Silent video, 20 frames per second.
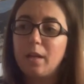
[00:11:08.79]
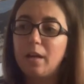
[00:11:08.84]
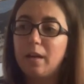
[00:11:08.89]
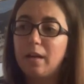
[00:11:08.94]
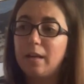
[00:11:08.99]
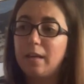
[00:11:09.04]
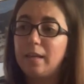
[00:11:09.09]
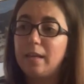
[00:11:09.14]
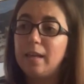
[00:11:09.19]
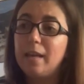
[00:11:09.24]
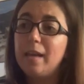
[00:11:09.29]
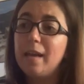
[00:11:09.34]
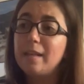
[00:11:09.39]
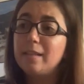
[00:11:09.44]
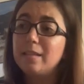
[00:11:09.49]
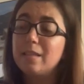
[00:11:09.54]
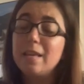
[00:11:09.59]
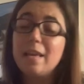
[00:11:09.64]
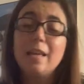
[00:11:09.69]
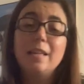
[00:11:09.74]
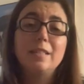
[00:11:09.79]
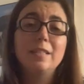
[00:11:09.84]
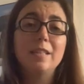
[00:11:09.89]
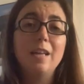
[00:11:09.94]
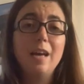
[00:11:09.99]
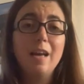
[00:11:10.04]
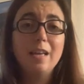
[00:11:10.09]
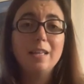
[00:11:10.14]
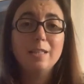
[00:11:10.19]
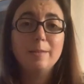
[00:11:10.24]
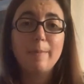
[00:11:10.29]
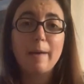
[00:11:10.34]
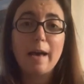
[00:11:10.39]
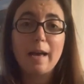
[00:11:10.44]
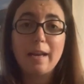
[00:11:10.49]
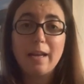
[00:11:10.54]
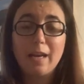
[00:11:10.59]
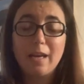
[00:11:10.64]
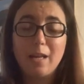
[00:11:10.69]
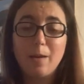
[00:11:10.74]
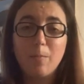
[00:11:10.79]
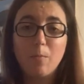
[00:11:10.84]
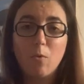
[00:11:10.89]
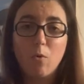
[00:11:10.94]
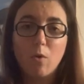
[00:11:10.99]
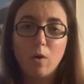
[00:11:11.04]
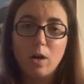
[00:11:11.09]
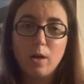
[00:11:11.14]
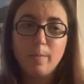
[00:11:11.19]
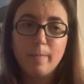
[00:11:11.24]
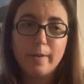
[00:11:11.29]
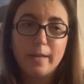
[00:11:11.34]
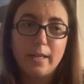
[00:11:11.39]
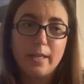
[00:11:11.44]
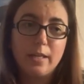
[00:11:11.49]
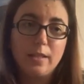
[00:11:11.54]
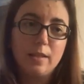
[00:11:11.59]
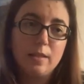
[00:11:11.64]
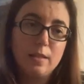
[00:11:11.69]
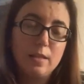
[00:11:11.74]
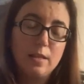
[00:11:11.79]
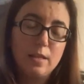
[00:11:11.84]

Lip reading: it's not as bad anymore, but